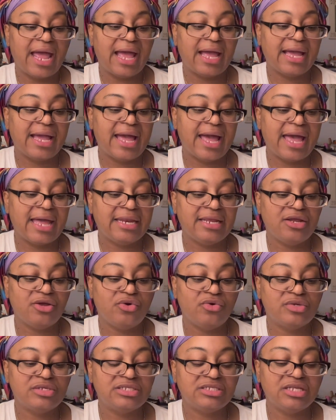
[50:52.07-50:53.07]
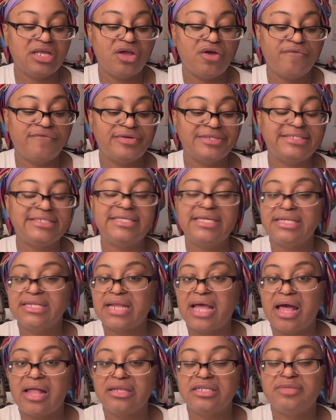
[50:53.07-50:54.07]
I got it on sale for ten
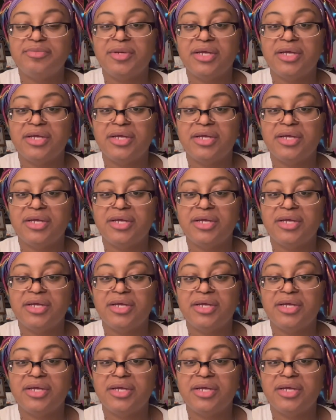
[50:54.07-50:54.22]
dollars